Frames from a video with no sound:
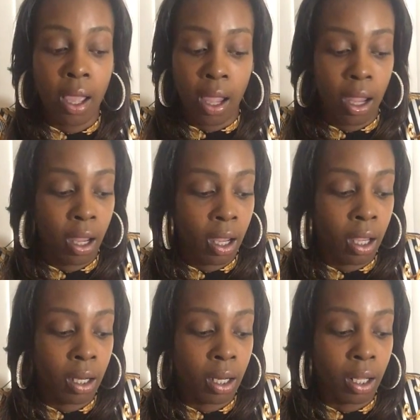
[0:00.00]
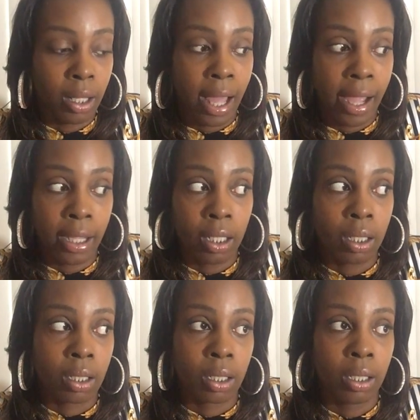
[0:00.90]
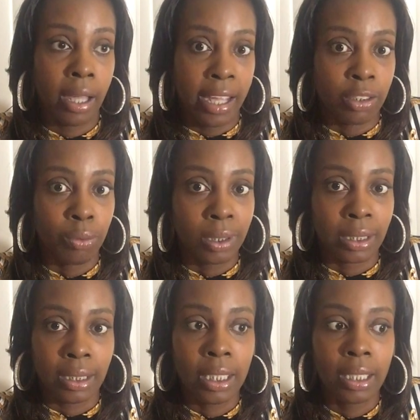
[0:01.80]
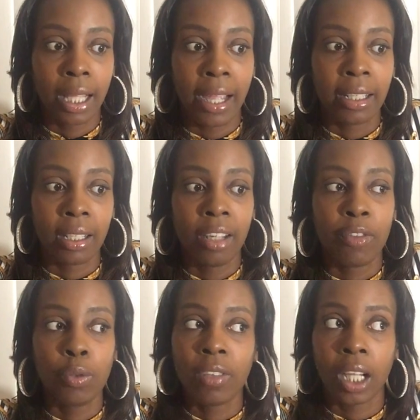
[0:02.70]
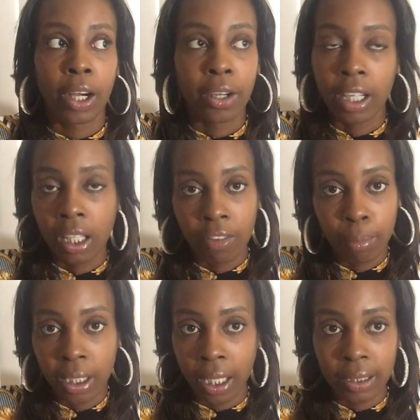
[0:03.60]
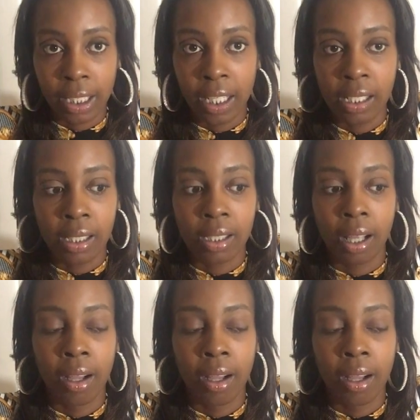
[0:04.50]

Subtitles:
And, like, as you can see, like, if you've heard any of Beyonce's